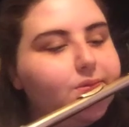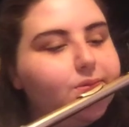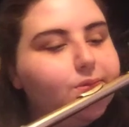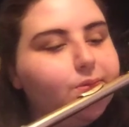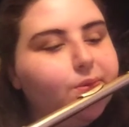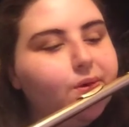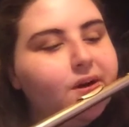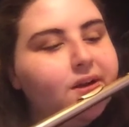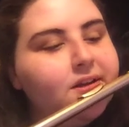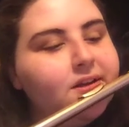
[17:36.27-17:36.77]

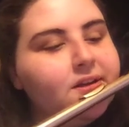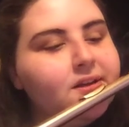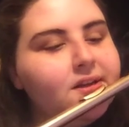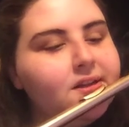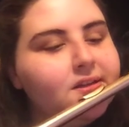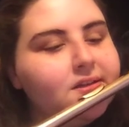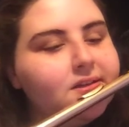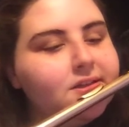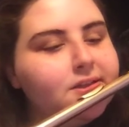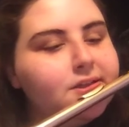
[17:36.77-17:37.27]
1,
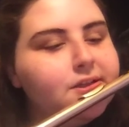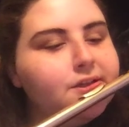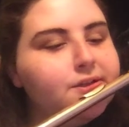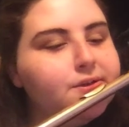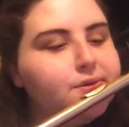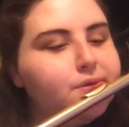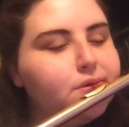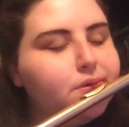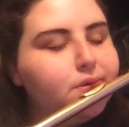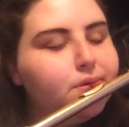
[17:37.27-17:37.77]

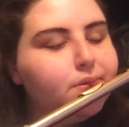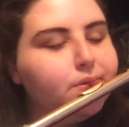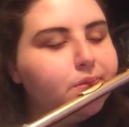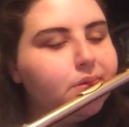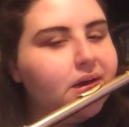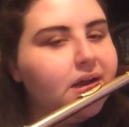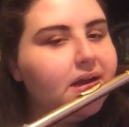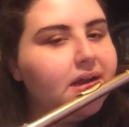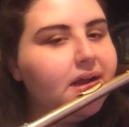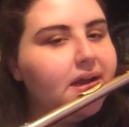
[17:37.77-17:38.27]
2,
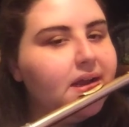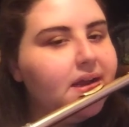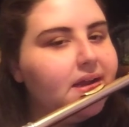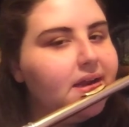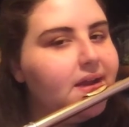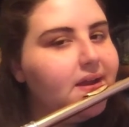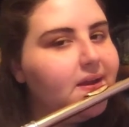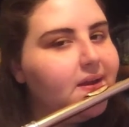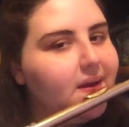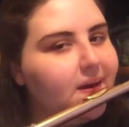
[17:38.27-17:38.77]

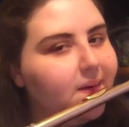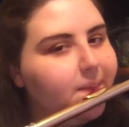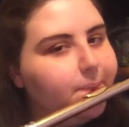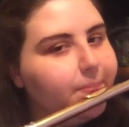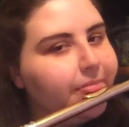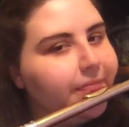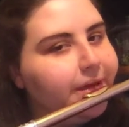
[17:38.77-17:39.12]
ready, go.